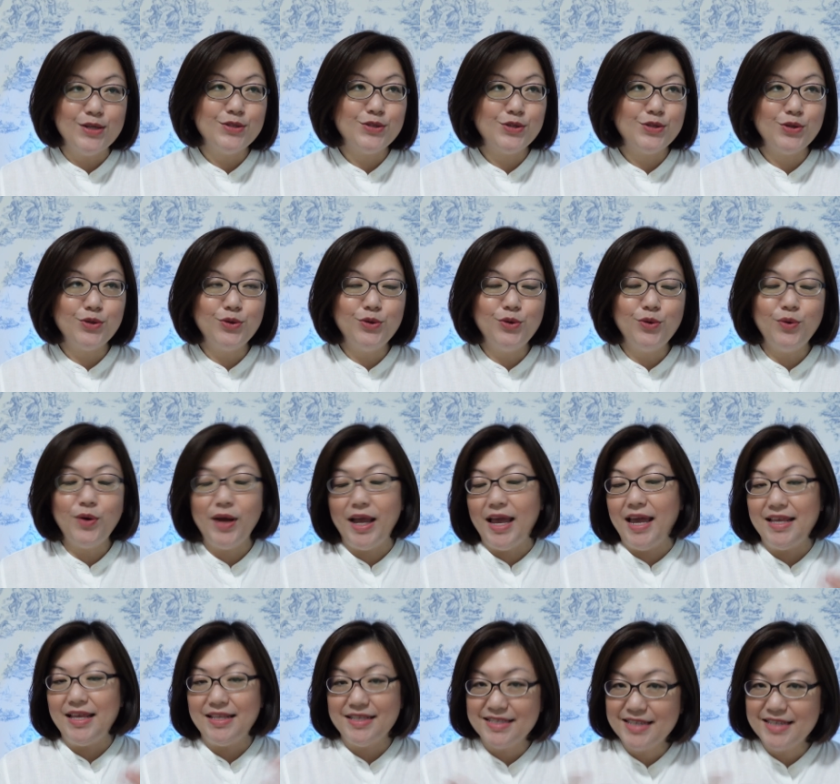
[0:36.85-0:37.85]
to
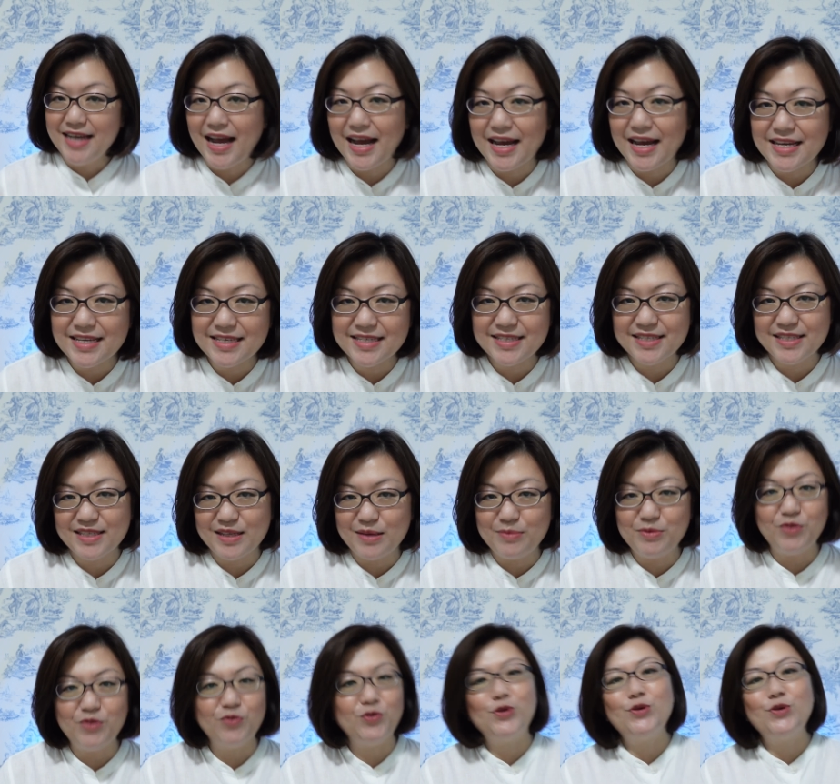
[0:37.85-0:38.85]
entice some
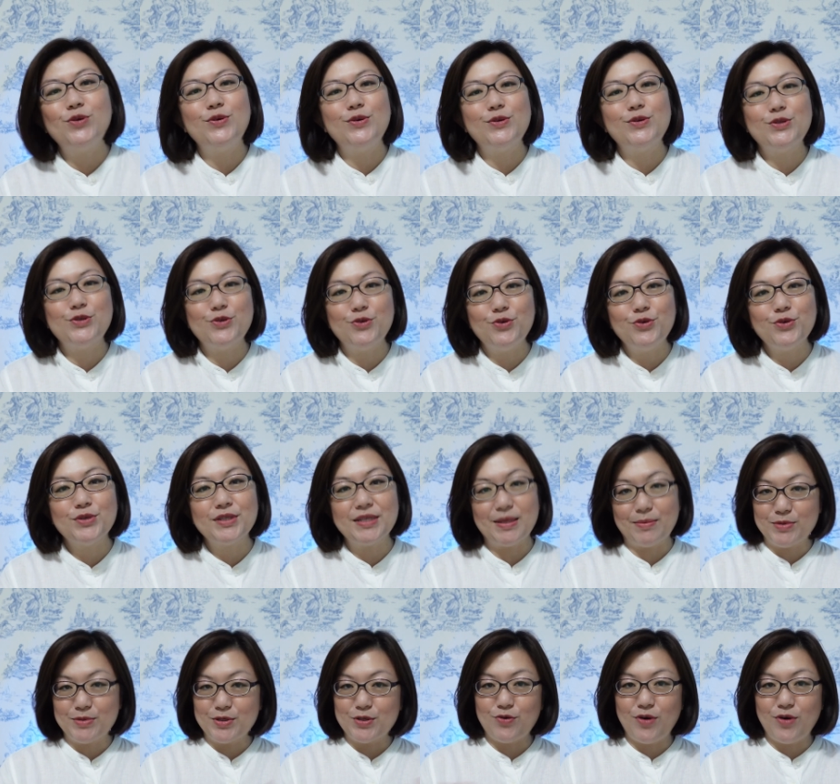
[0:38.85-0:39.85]
of you to
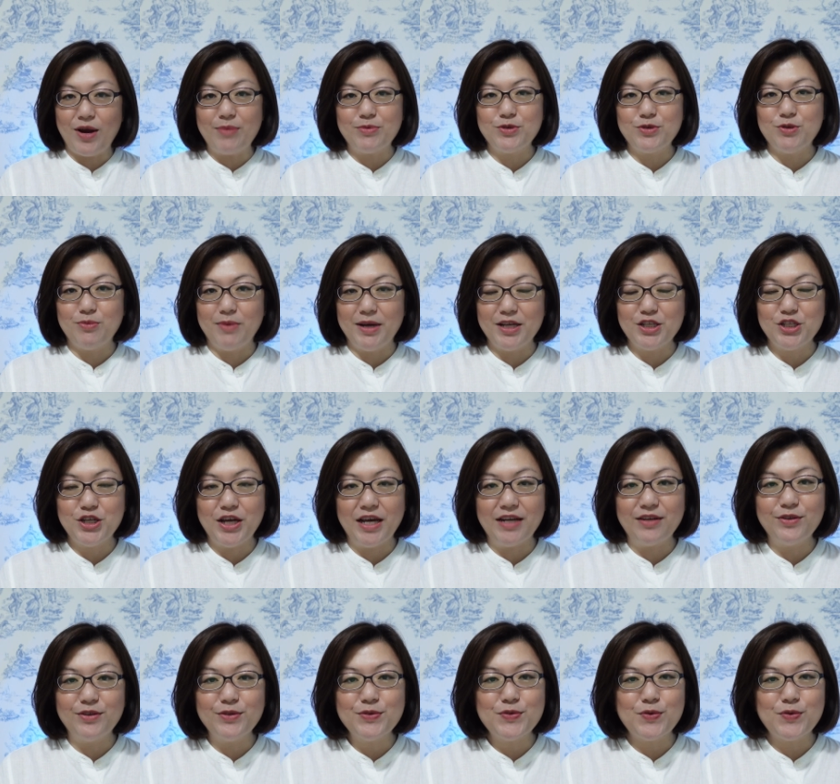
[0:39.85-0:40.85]
subscribe to my
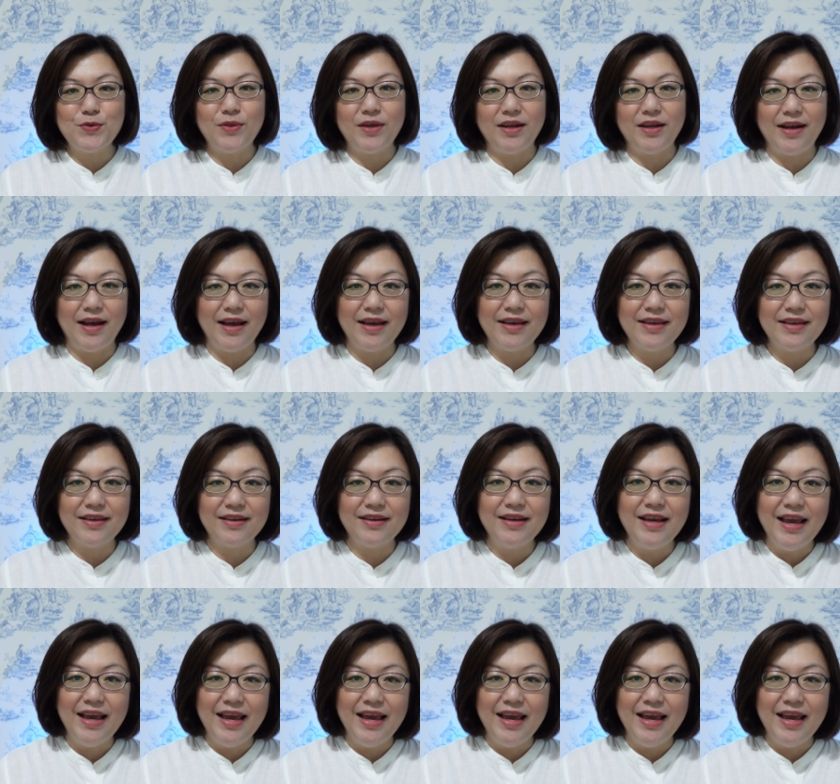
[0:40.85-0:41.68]
channel so that I can